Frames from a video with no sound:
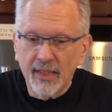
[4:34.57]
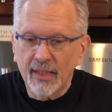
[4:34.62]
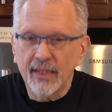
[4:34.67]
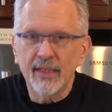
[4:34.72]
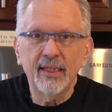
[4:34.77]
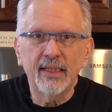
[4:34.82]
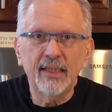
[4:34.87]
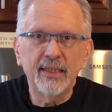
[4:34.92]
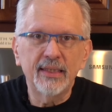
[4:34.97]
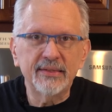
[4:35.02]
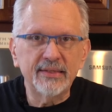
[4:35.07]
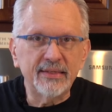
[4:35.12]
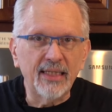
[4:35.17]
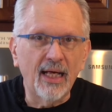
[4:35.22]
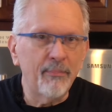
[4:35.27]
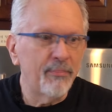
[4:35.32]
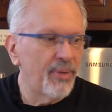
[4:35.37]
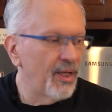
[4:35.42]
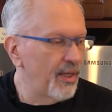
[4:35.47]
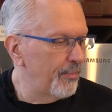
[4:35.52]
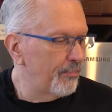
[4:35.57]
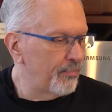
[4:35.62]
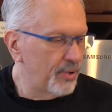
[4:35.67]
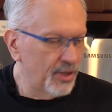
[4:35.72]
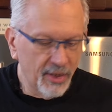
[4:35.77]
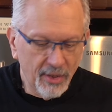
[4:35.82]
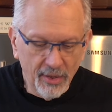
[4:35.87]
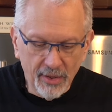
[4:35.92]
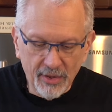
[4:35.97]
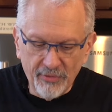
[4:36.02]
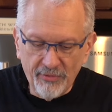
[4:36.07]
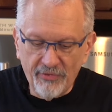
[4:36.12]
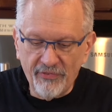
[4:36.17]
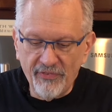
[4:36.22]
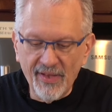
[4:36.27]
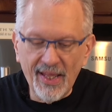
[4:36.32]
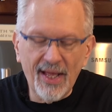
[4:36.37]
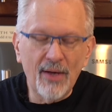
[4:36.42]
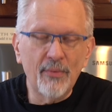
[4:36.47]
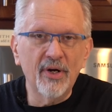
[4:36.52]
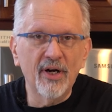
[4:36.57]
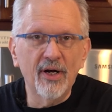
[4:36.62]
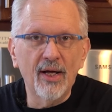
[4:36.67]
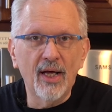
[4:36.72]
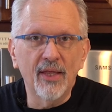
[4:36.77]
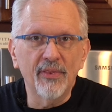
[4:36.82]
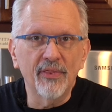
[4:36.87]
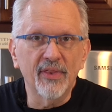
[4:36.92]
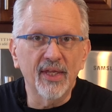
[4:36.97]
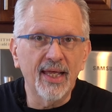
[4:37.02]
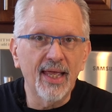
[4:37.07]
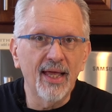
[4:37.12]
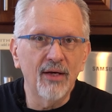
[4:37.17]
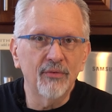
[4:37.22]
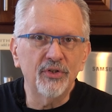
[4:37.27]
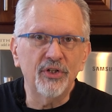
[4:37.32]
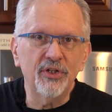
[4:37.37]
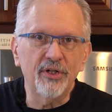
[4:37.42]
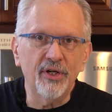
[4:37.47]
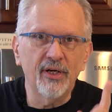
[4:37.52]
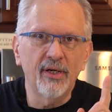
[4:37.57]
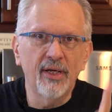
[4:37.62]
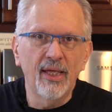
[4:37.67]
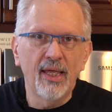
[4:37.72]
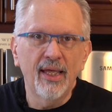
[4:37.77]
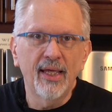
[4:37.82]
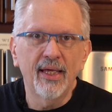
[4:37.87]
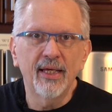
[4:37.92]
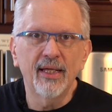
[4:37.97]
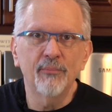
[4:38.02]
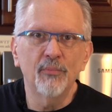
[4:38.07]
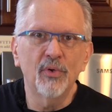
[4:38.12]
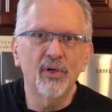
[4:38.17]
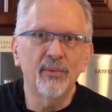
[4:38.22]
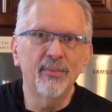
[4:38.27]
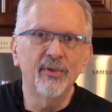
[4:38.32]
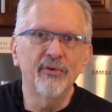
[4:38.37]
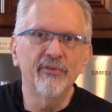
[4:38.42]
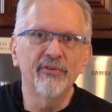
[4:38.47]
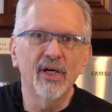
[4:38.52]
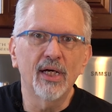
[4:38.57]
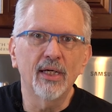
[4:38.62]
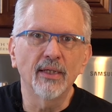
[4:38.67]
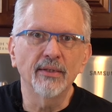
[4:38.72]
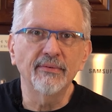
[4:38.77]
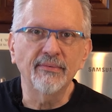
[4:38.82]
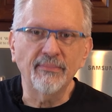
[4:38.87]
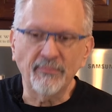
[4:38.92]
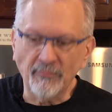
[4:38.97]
Clean this up, put a little flour on the counter, and we'll move on.